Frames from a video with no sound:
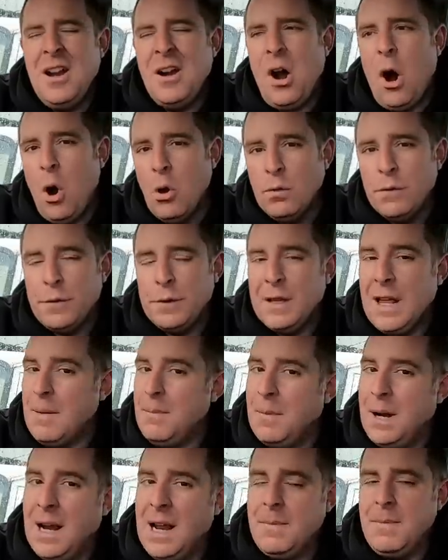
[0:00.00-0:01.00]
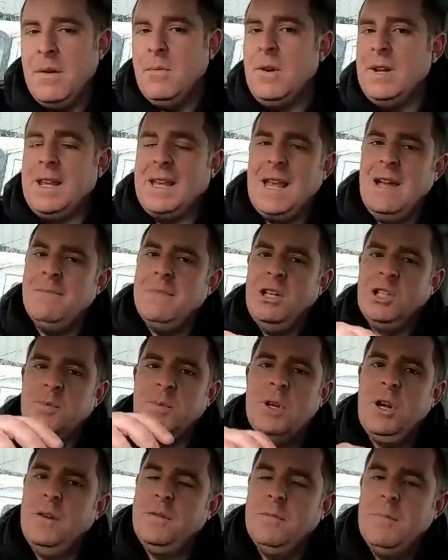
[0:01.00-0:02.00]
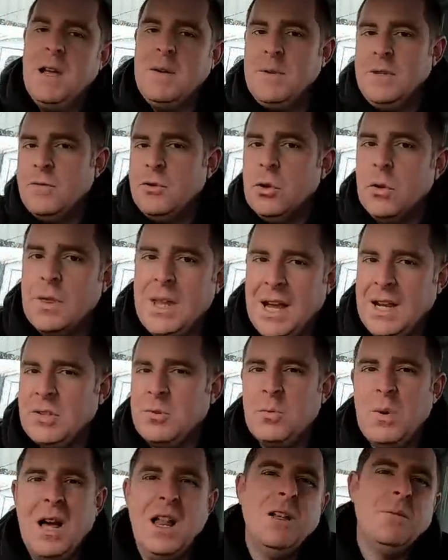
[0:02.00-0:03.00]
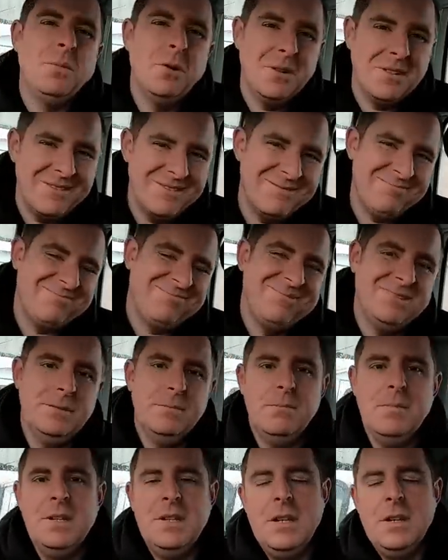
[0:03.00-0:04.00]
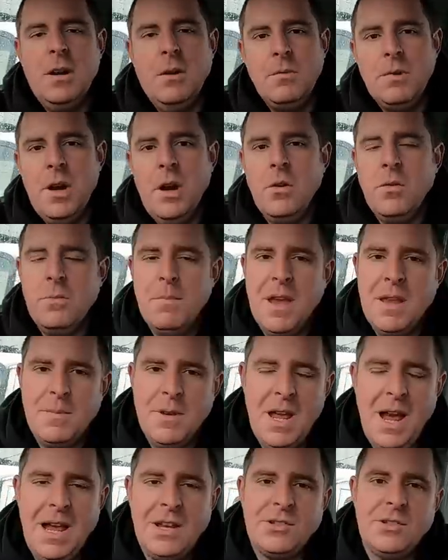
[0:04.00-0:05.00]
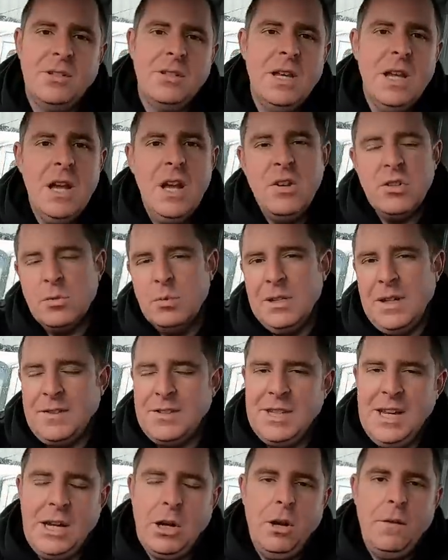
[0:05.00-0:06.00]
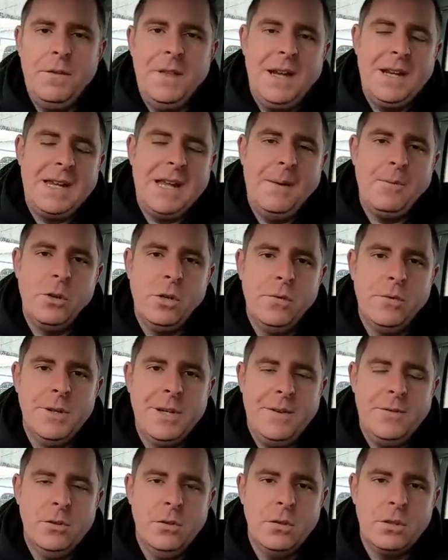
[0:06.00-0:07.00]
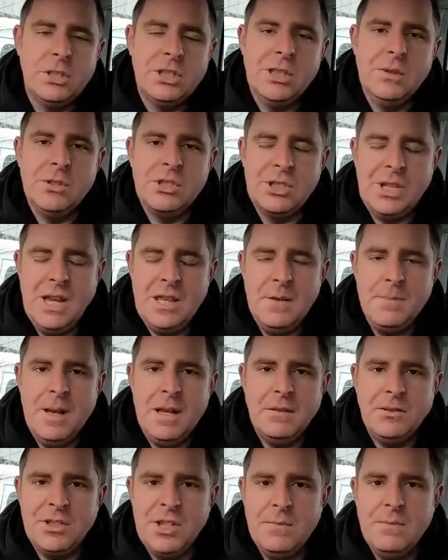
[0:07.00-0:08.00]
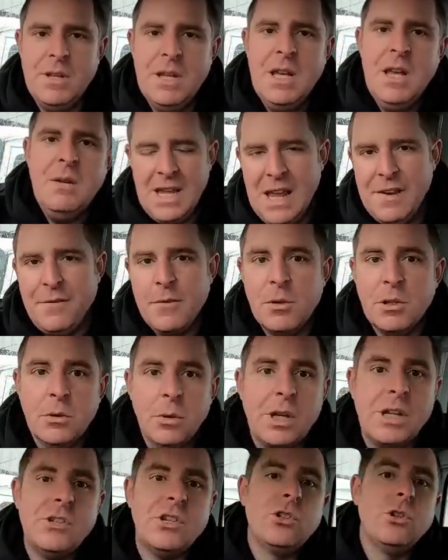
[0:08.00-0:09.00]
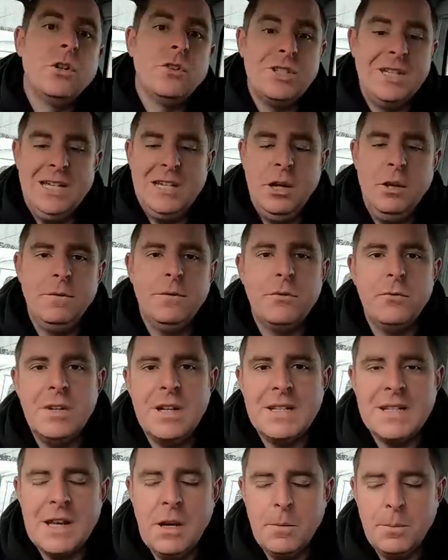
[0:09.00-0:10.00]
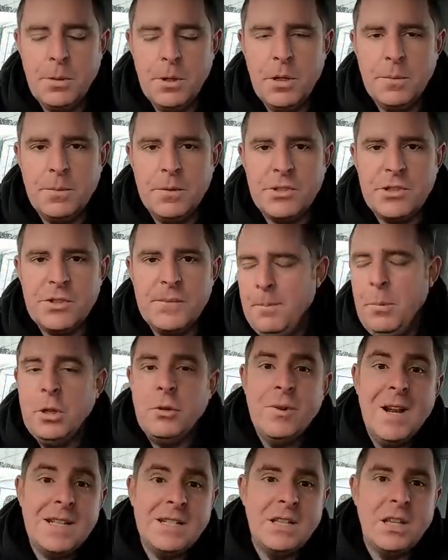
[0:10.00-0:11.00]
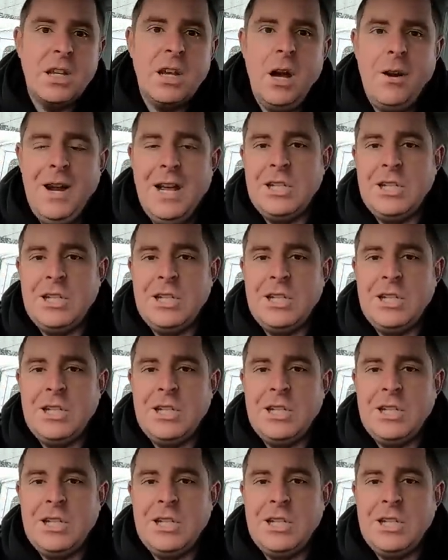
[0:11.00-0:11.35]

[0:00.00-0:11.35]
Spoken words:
Hopefully it might have been when a cam belt's been off, and maybe they've done that as well, but you don't know, maybe it hasn't. So we'll have to take off that cam cover and have a look and see what state the belt's in, if we were looking to sort of sell it on for retail purpose. But the rest of the car